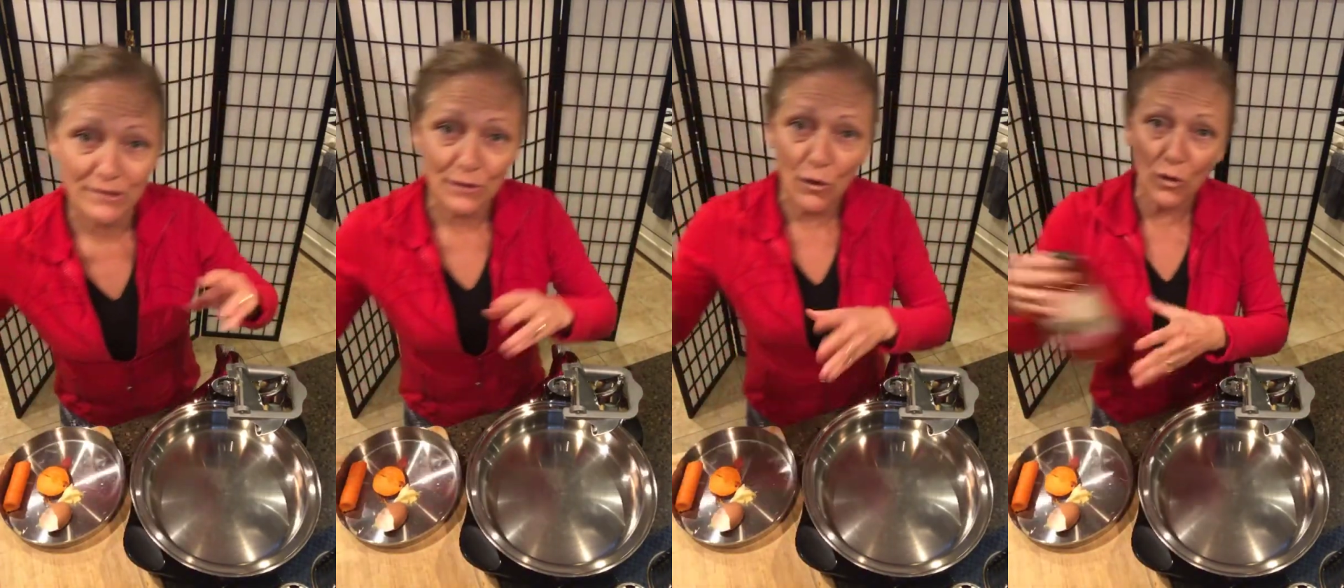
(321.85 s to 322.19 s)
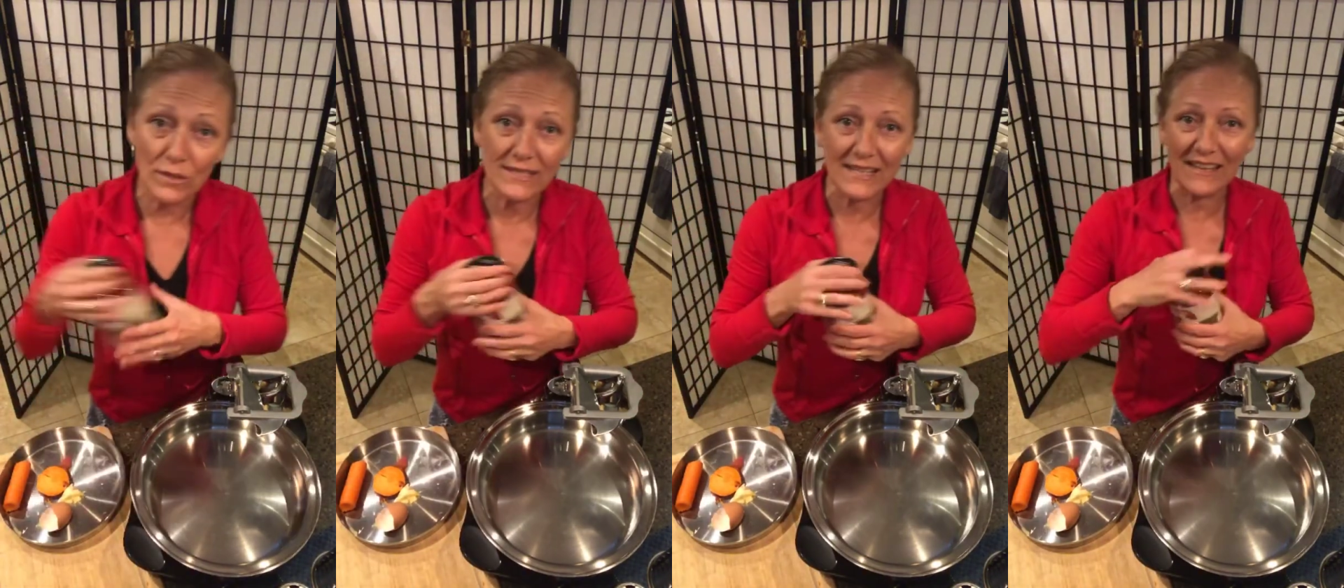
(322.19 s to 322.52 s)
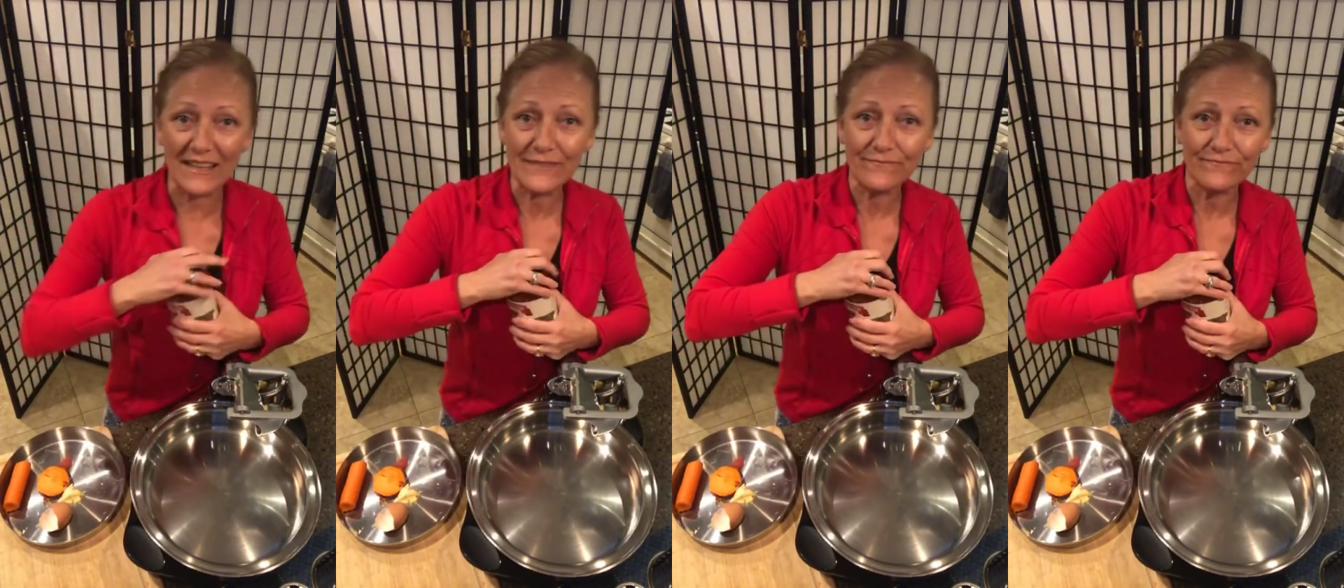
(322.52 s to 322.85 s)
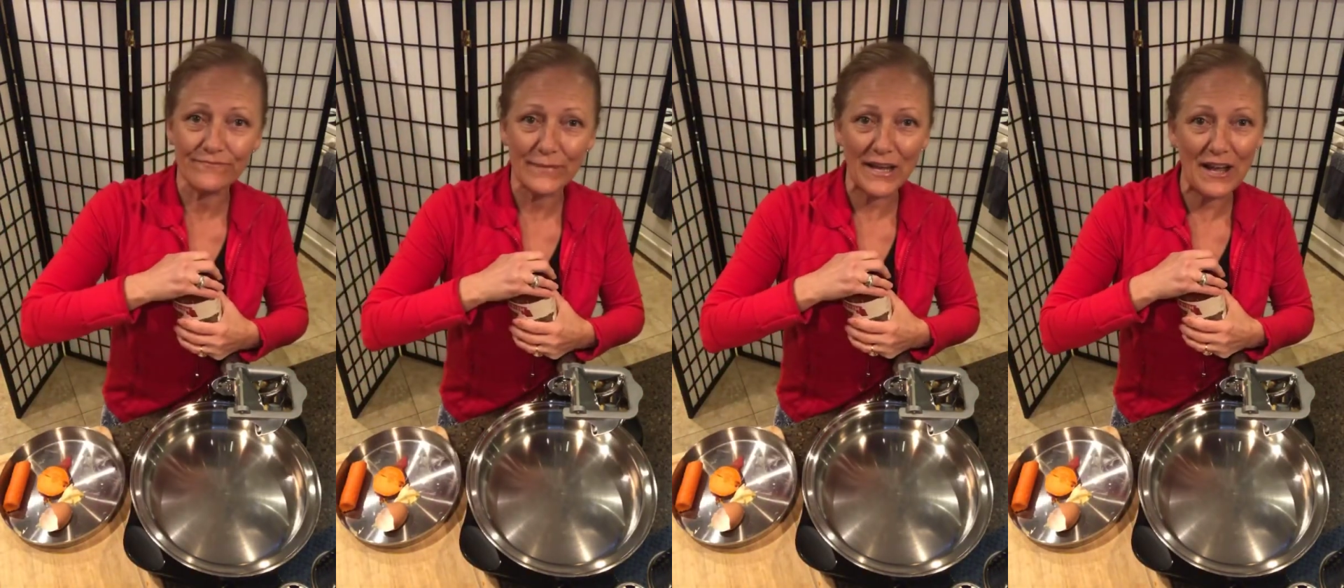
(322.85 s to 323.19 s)
a cold skillet
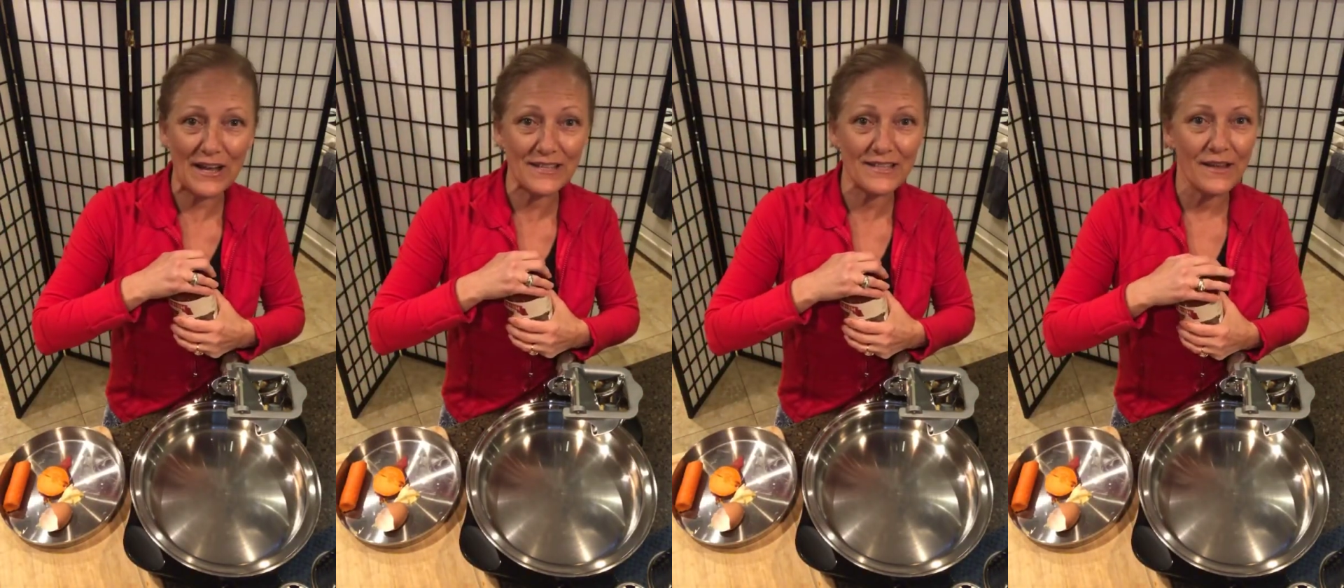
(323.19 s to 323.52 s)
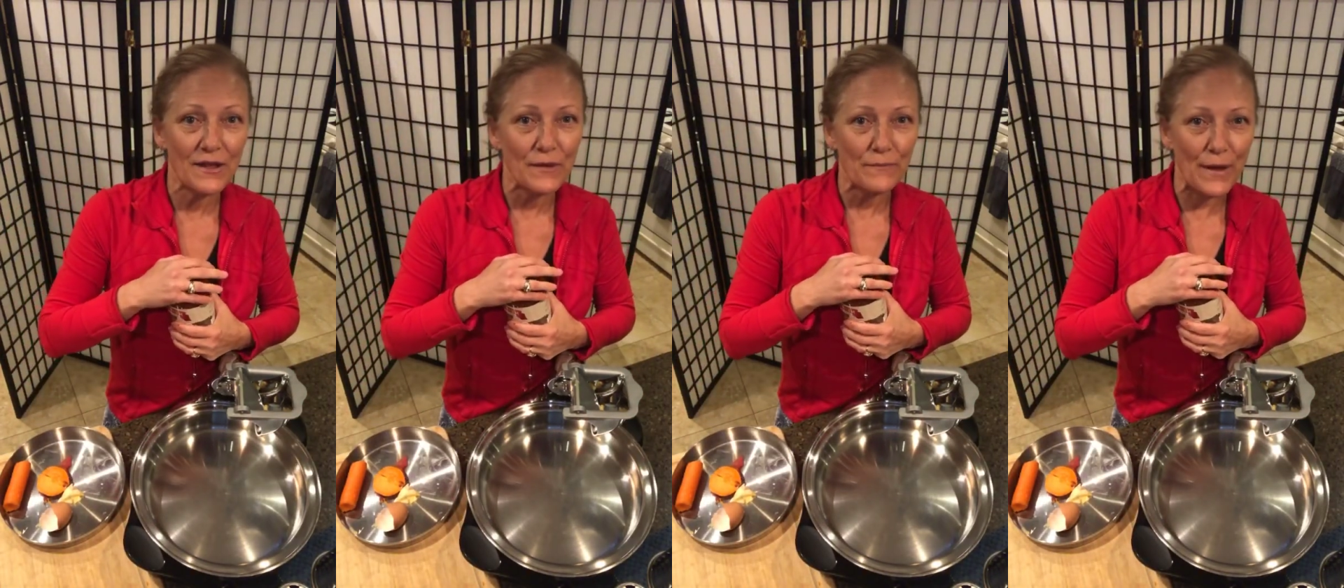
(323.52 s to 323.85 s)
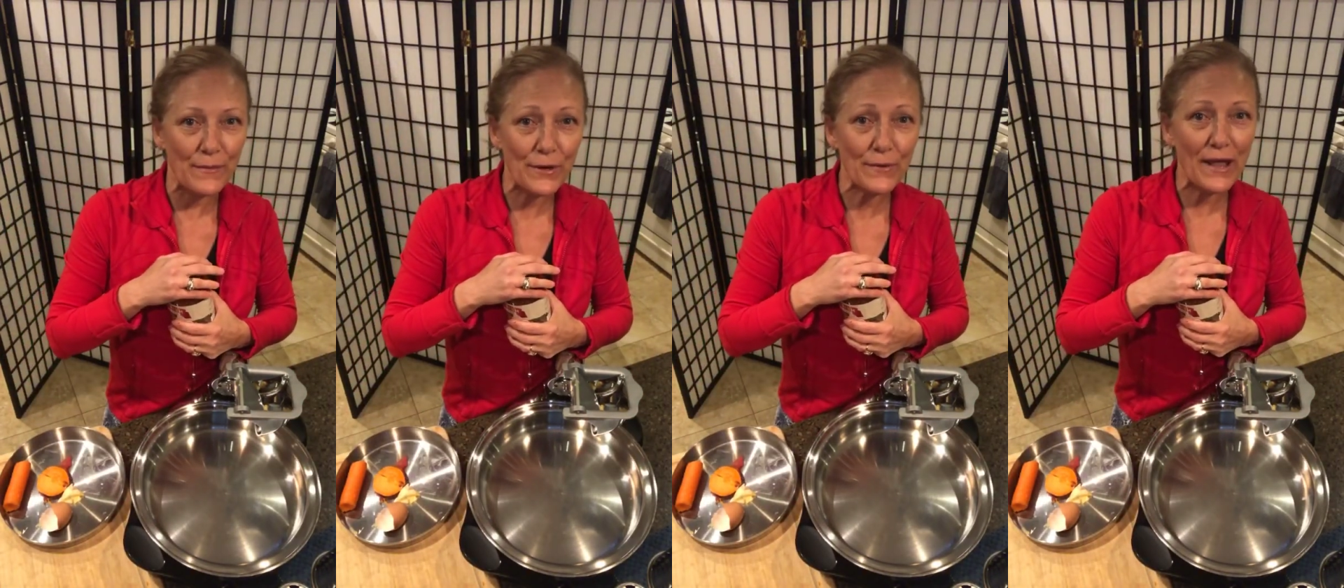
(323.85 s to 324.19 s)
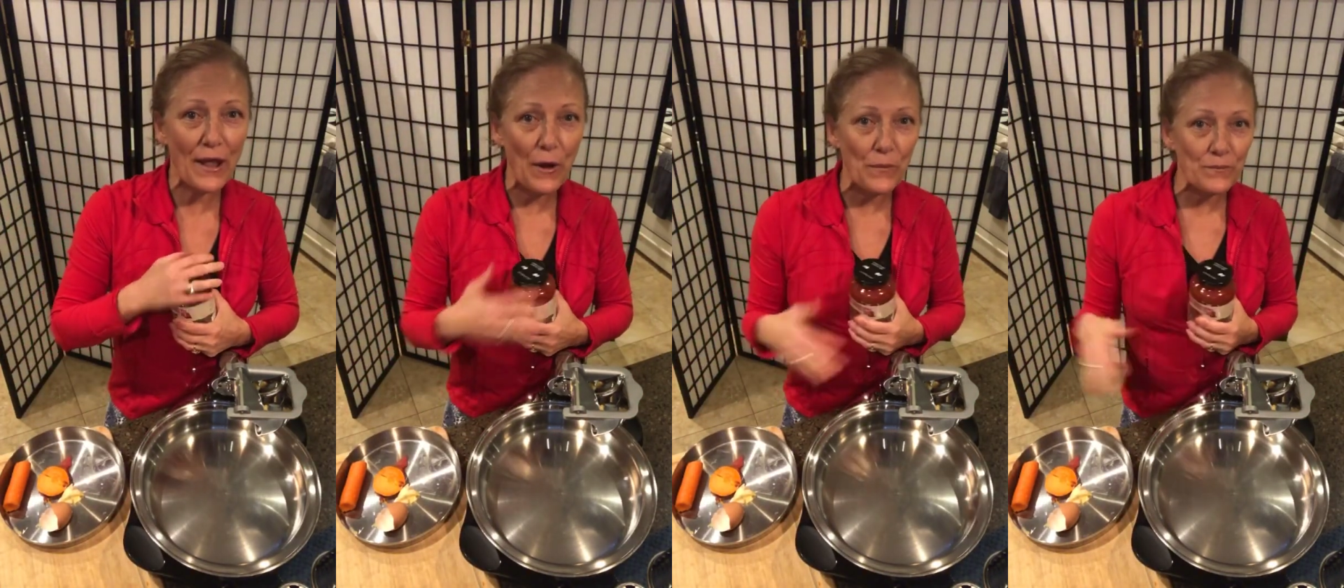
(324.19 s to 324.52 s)
because remember we
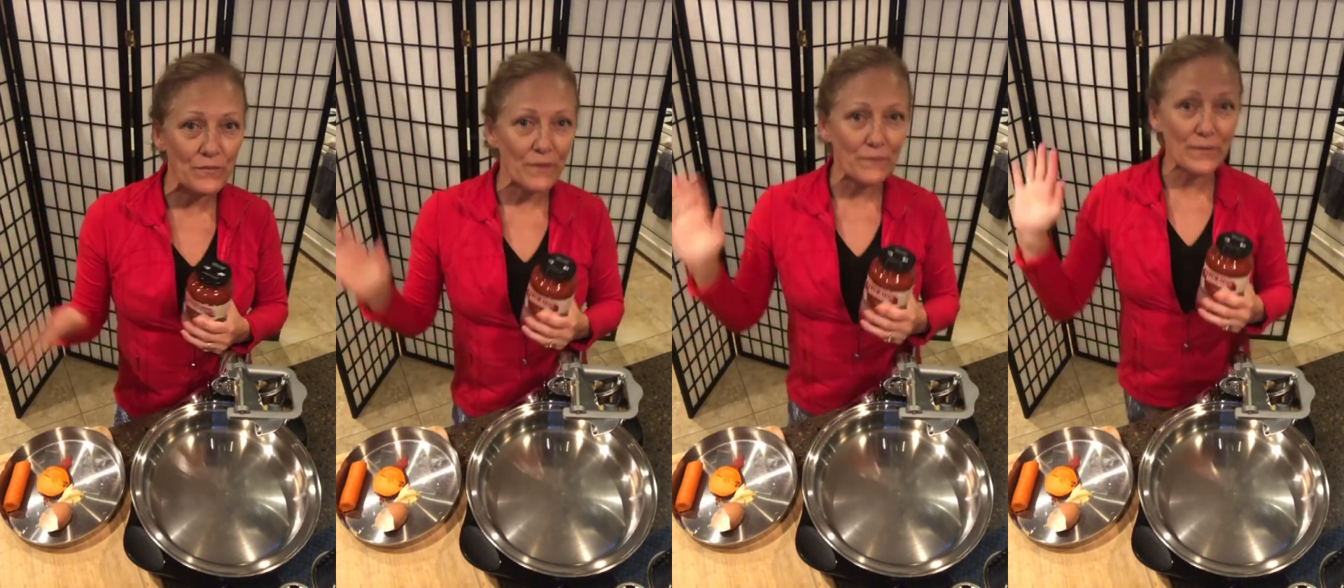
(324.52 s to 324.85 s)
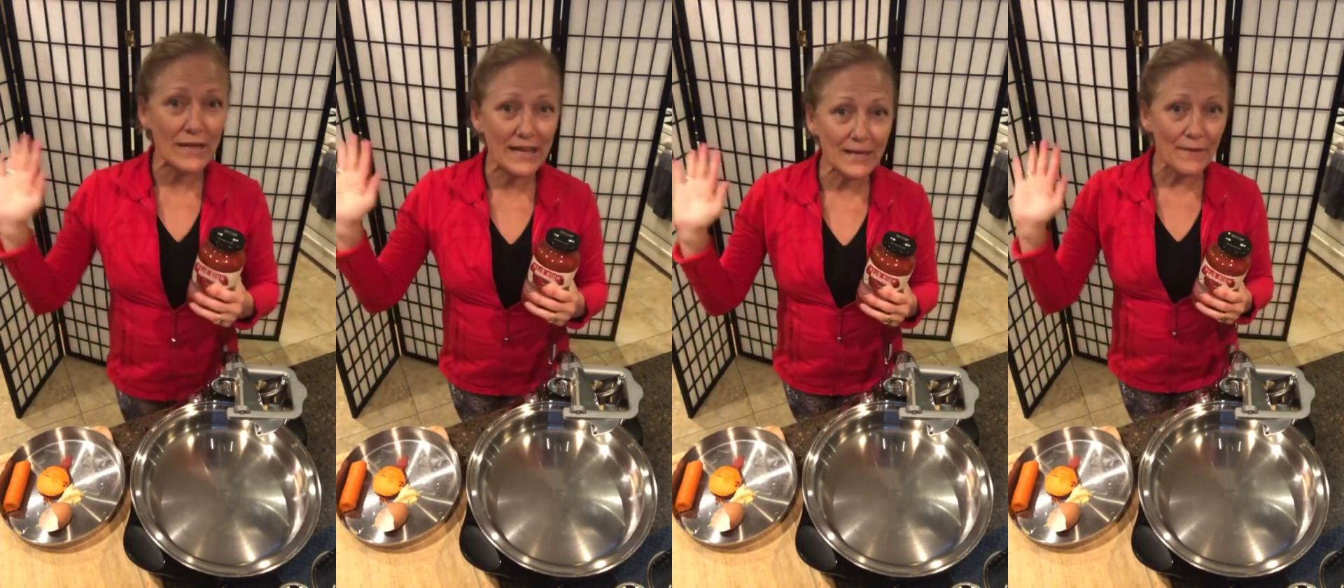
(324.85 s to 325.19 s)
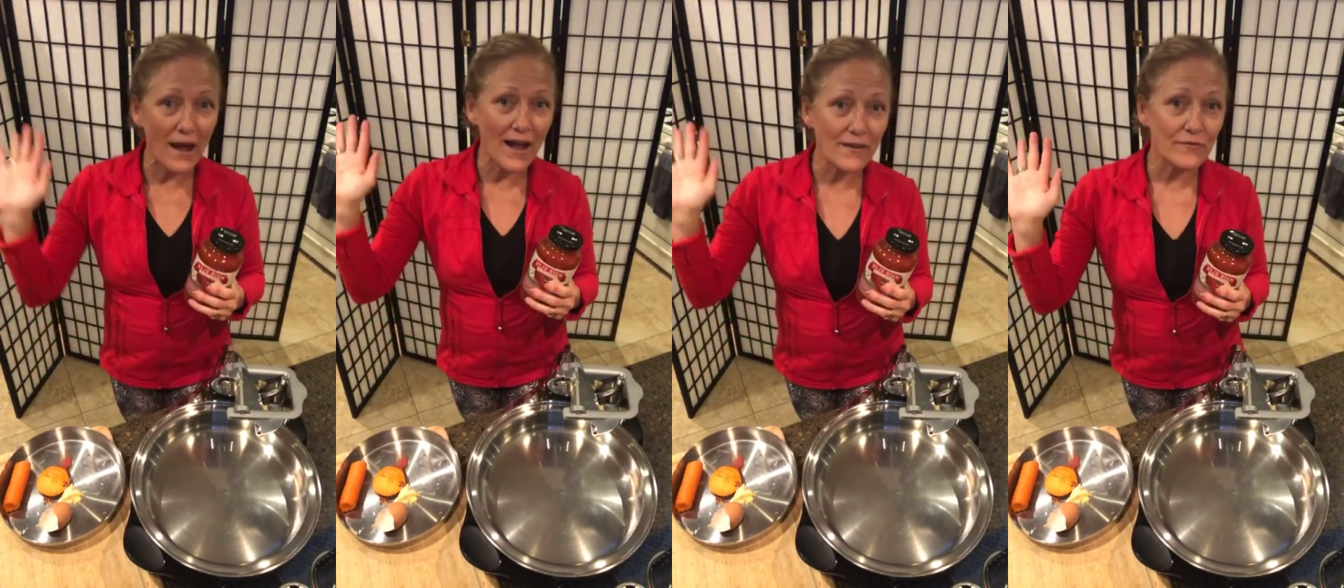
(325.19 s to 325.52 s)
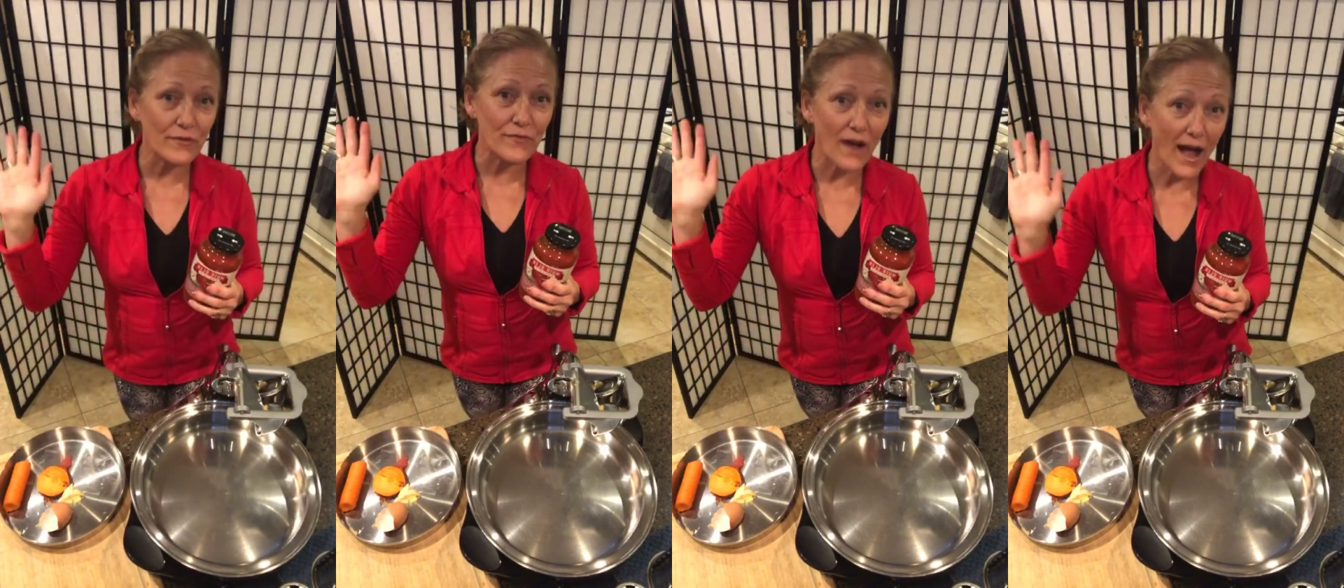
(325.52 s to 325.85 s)
go medium high for
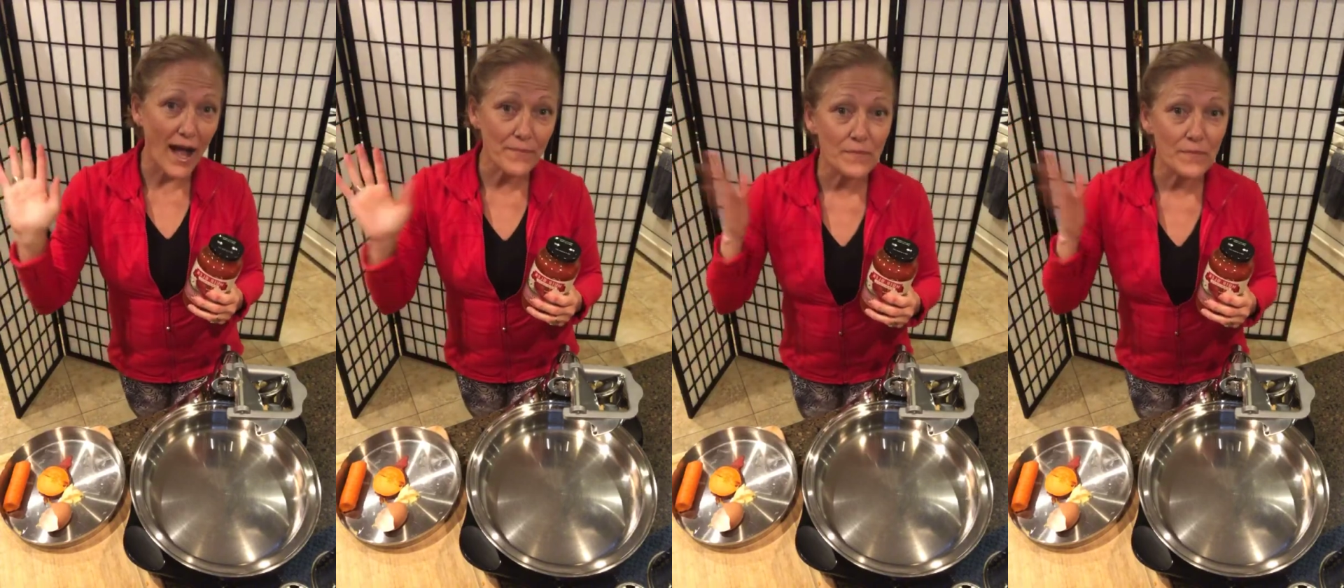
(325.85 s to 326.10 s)
fry,